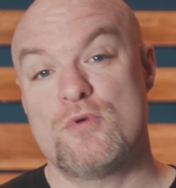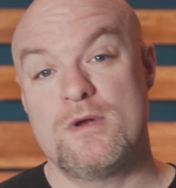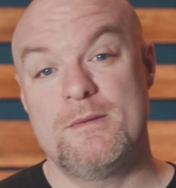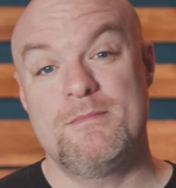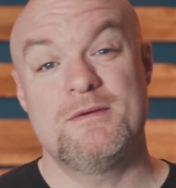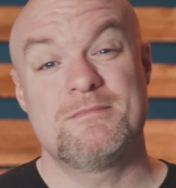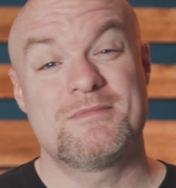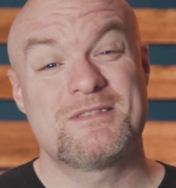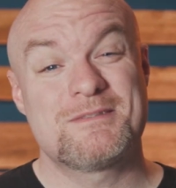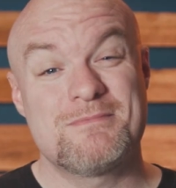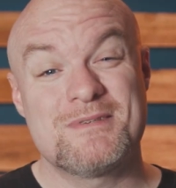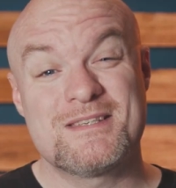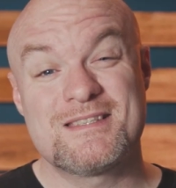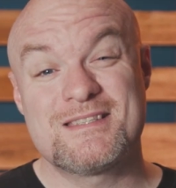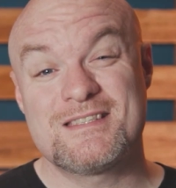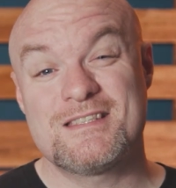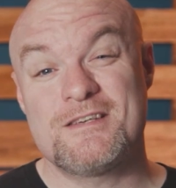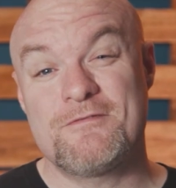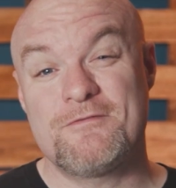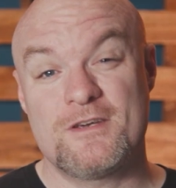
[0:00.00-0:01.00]
Premium
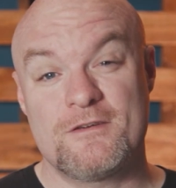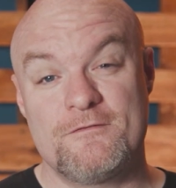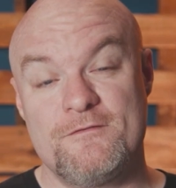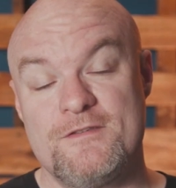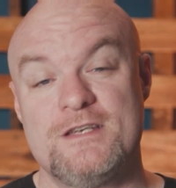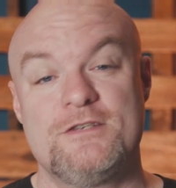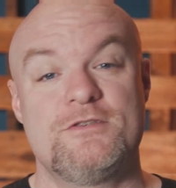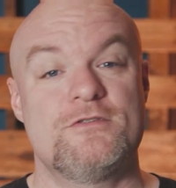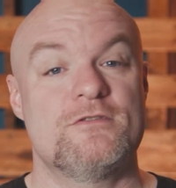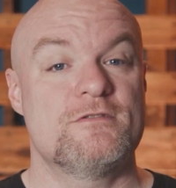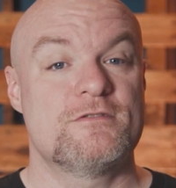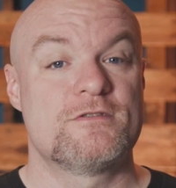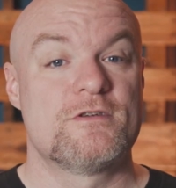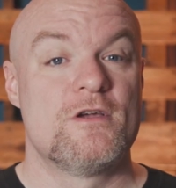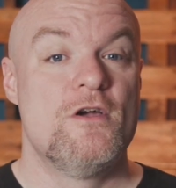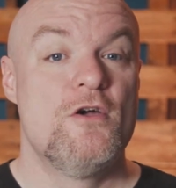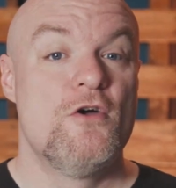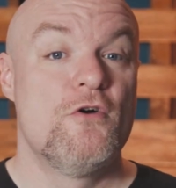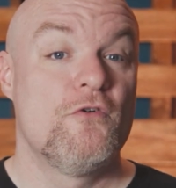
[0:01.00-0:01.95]
specific features